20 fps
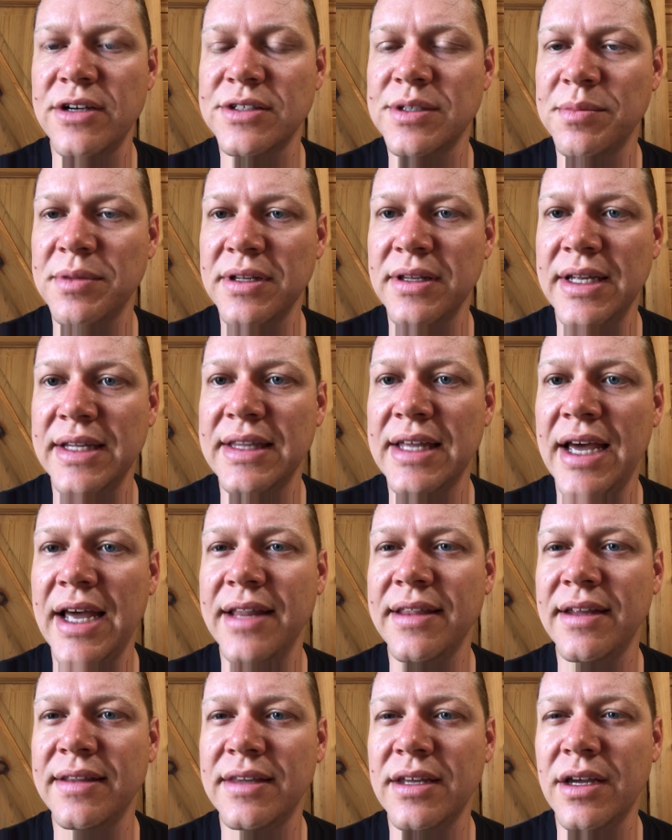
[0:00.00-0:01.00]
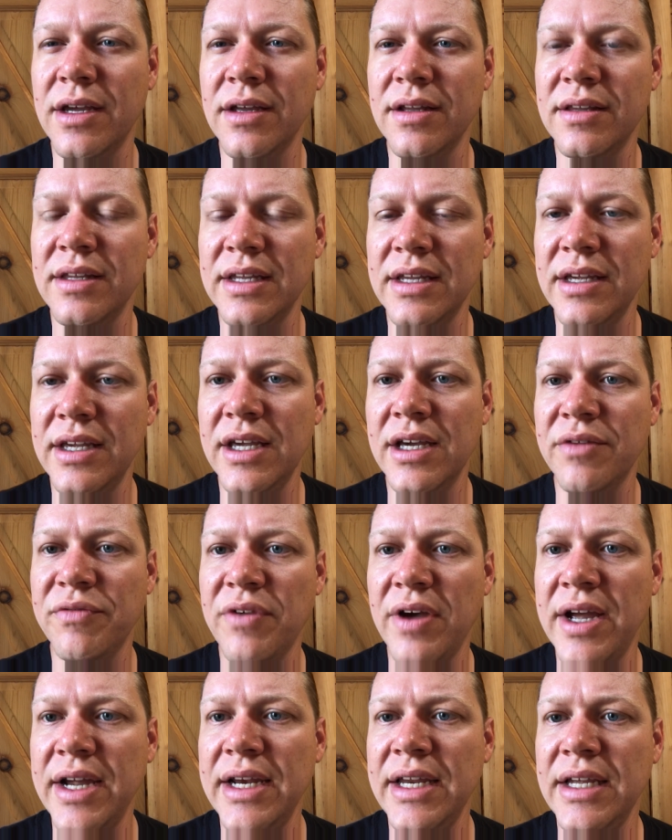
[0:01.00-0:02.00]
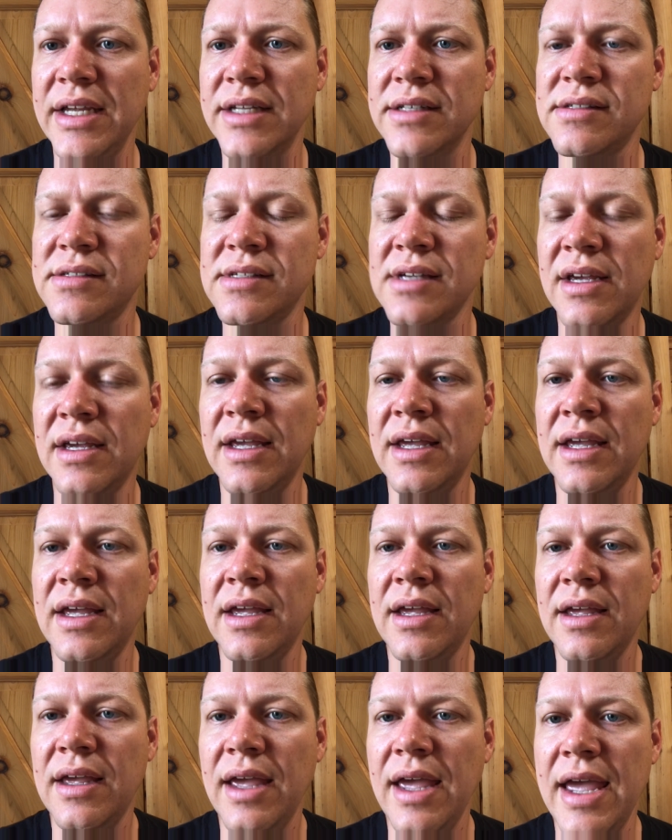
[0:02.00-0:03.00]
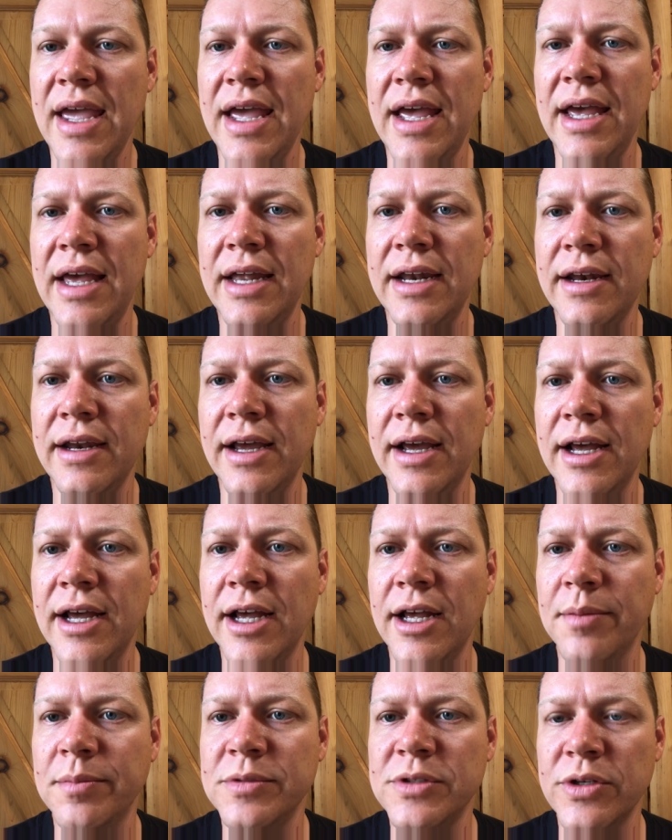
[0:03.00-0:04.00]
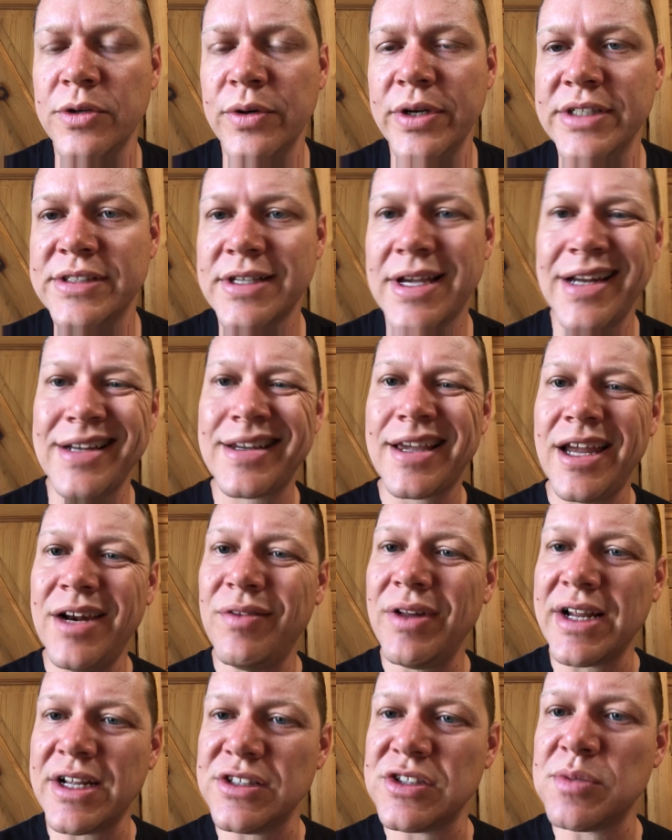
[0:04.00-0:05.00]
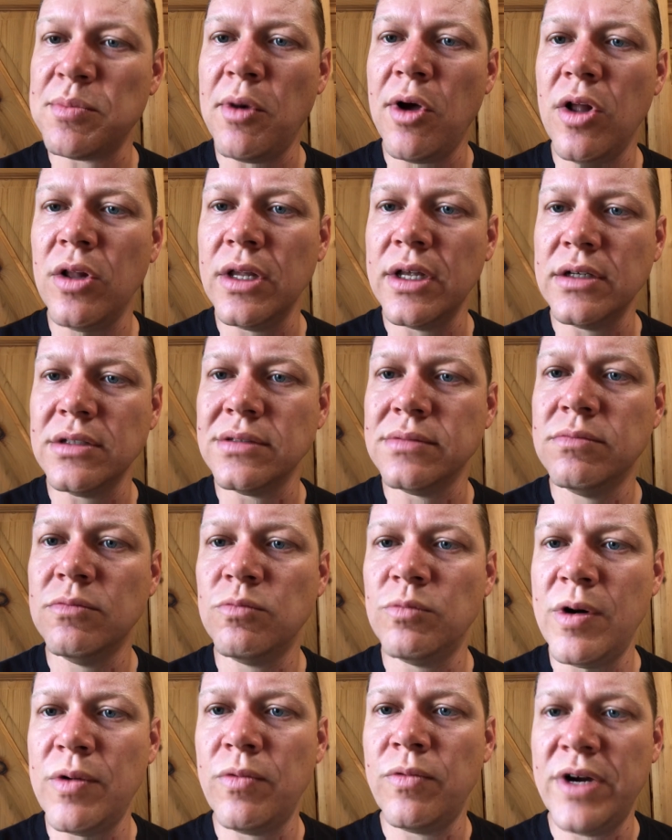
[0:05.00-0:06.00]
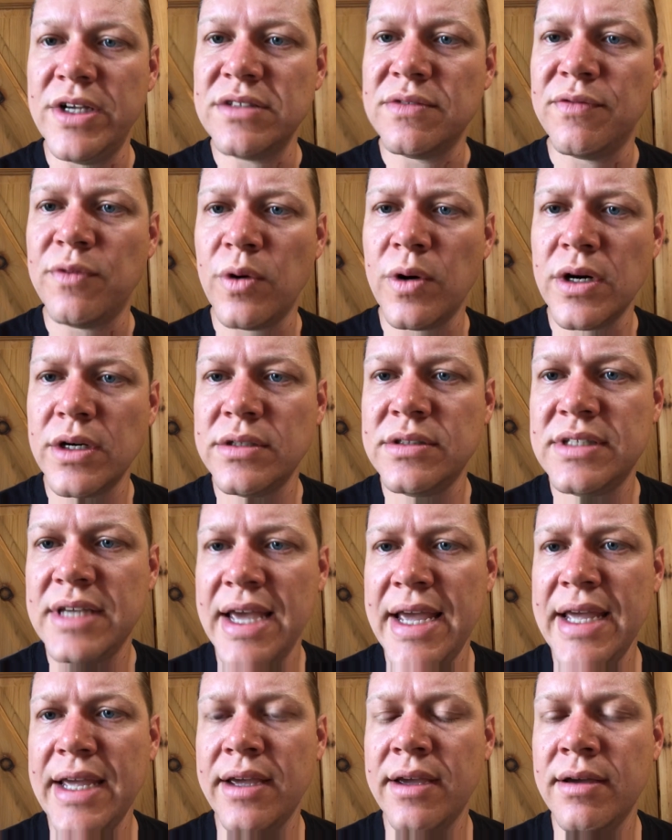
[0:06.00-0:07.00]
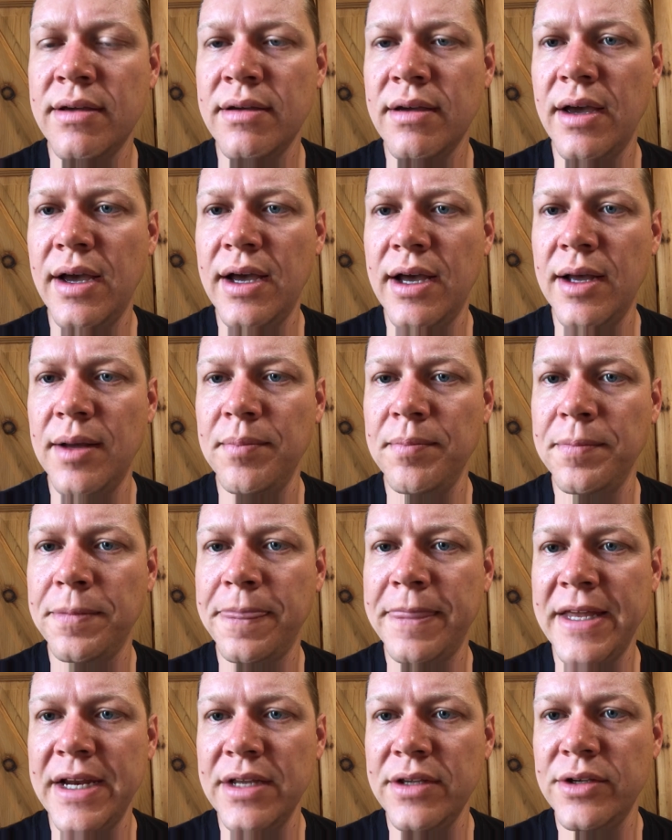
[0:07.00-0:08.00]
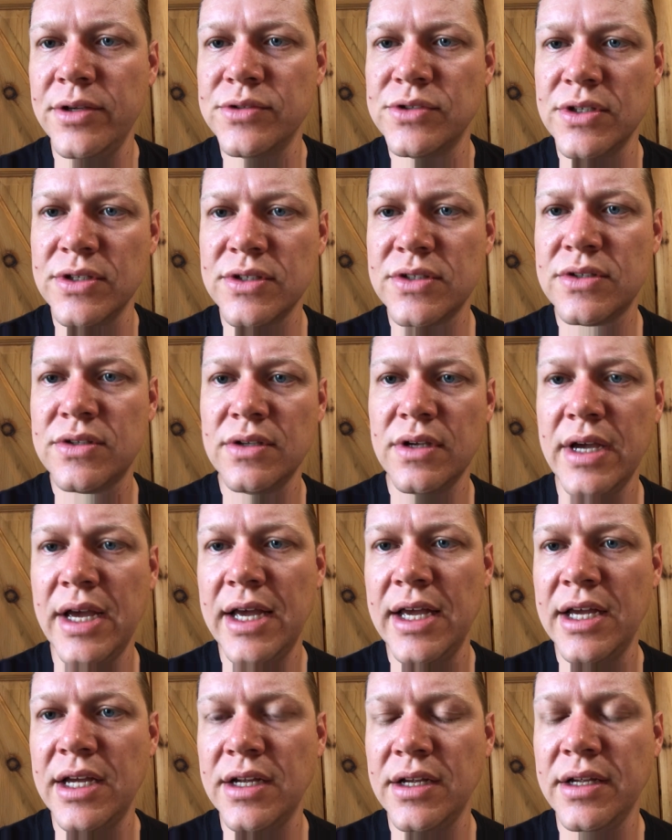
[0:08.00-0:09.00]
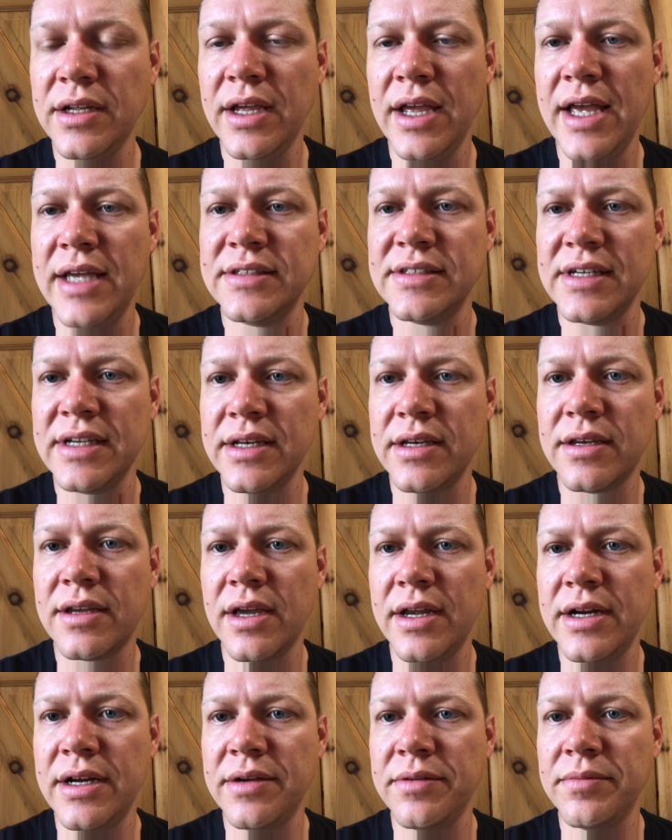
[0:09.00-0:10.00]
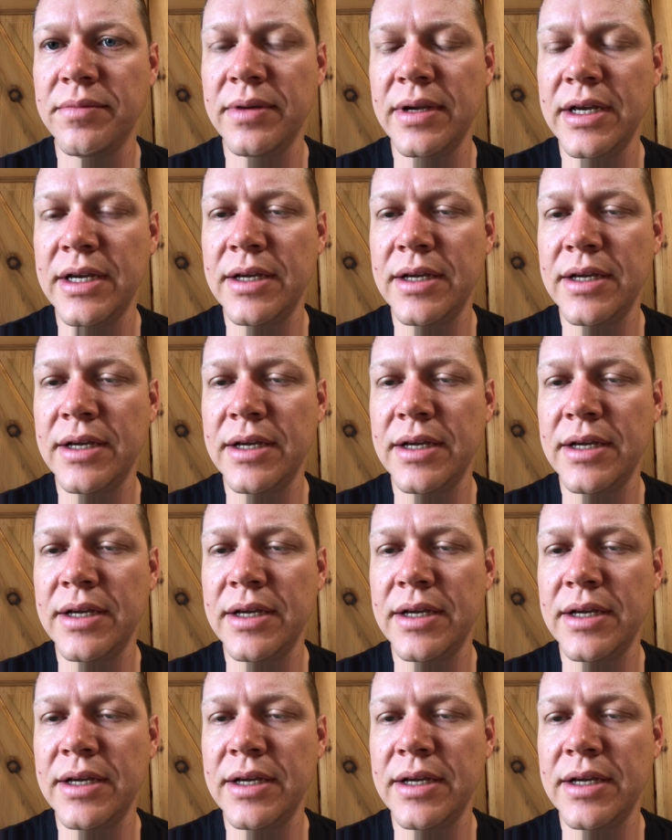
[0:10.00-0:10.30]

or something like that the EFI needs. And so it's got kind of like a small little reservoir tank that it uses as it kind of